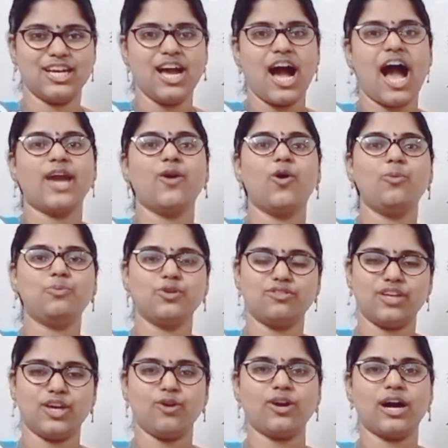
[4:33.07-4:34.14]
I hope to
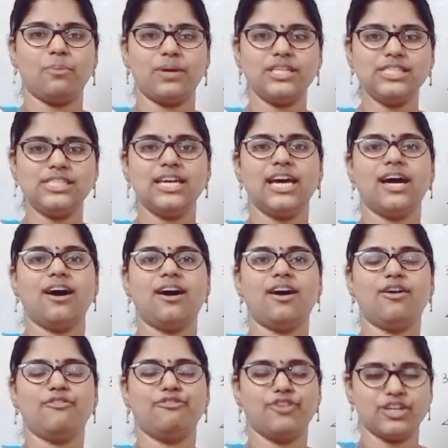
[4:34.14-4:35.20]
see your comments
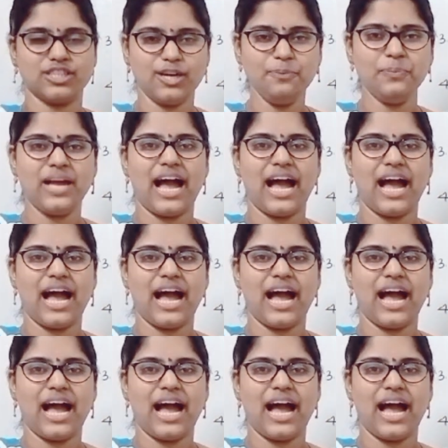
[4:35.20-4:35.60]
further,